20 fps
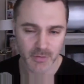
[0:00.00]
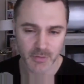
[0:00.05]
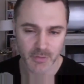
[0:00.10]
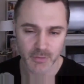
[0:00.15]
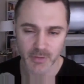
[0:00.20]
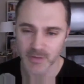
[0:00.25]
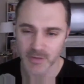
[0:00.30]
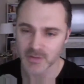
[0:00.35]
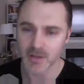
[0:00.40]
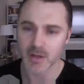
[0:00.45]

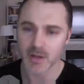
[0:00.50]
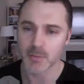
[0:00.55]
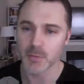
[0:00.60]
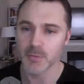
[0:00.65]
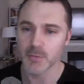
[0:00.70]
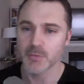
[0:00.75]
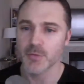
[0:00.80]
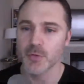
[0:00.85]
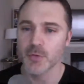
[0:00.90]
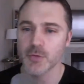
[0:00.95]
Let the game
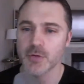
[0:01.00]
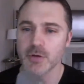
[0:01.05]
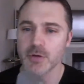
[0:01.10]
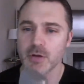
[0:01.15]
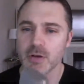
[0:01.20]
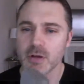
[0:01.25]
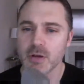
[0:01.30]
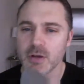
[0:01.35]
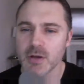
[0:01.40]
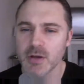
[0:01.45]
unfold.
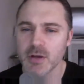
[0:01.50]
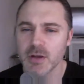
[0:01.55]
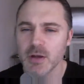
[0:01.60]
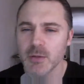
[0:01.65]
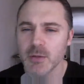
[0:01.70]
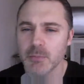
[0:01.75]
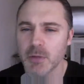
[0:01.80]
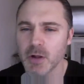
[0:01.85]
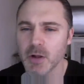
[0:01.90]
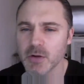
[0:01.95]

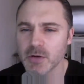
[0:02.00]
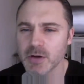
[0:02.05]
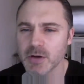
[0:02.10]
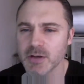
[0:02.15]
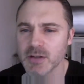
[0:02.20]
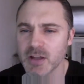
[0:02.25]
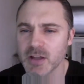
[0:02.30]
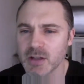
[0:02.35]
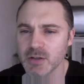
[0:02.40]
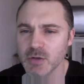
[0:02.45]
Baller,
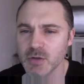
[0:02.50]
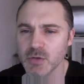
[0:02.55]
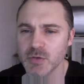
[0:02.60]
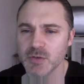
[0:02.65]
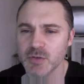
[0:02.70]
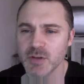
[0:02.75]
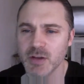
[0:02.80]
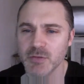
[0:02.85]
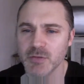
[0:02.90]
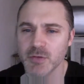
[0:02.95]
can you
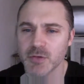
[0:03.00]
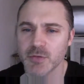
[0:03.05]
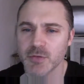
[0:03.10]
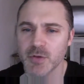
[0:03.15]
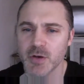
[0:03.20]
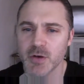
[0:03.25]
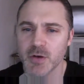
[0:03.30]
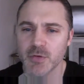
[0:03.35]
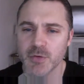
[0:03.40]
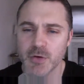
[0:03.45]
save this
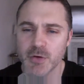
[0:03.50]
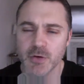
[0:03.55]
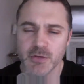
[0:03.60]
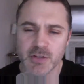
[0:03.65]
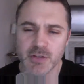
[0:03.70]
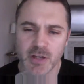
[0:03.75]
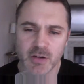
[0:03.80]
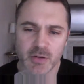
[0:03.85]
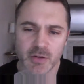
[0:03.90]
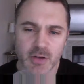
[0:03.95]
video for your
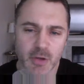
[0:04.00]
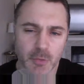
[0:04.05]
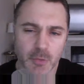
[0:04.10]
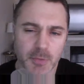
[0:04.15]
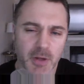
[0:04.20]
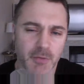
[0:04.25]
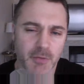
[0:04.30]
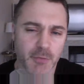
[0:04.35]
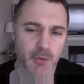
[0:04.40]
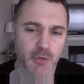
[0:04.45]
channel? It'll be
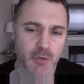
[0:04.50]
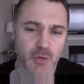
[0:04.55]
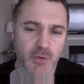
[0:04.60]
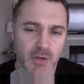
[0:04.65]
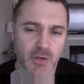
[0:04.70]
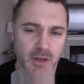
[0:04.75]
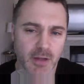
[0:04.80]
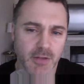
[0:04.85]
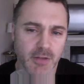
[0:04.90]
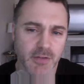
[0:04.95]
up for 2
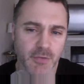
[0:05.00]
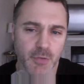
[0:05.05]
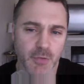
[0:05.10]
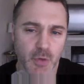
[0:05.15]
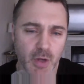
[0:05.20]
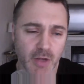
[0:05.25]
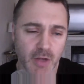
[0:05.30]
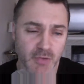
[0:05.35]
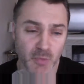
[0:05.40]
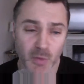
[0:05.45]
days. If you
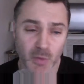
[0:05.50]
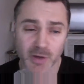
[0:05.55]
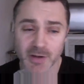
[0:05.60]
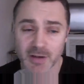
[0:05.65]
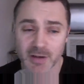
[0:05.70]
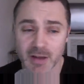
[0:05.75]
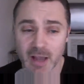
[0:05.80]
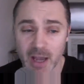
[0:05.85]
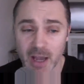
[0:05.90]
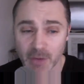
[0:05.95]
guys want it
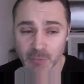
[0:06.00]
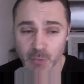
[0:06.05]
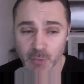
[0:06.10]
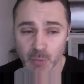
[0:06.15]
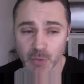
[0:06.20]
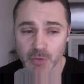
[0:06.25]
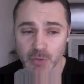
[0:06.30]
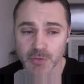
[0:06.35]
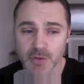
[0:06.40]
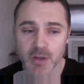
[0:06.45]

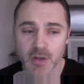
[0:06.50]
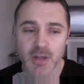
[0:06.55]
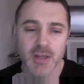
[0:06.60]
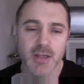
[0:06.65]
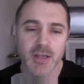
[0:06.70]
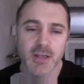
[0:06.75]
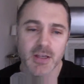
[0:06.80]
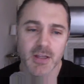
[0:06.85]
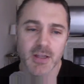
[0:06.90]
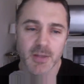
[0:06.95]
afterwards,
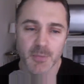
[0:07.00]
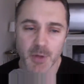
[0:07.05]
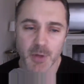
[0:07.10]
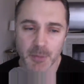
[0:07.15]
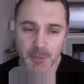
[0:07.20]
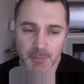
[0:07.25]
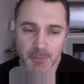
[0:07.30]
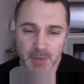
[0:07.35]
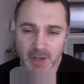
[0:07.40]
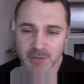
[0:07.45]
hit me up
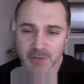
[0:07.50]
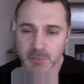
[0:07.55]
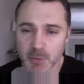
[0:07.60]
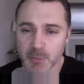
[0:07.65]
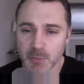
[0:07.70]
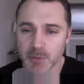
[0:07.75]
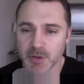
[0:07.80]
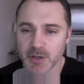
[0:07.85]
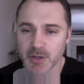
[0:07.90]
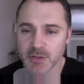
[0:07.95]
at
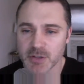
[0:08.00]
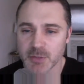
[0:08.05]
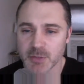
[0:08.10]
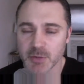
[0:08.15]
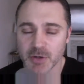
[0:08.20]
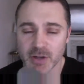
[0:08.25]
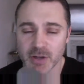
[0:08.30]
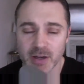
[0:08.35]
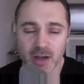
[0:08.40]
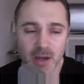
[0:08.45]

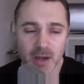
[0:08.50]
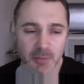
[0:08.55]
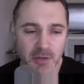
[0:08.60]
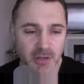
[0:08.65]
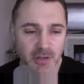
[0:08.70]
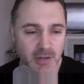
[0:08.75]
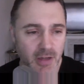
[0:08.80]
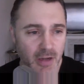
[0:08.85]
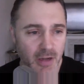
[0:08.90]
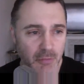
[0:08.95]
basketballbrain@gmail.com.
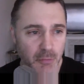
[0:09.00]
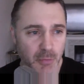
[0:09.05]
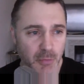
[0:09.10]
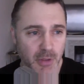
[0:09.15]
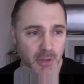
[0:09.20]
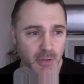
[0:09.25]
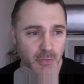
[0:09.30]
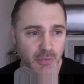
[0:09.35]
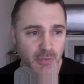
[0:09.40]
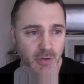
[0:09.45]
And
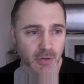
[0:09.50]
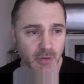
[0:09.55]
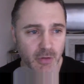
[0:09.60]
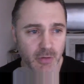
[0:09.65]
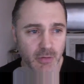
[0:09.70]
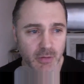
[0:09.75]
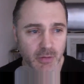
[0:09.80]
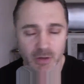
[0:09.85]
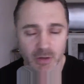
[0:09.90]
everybody who's here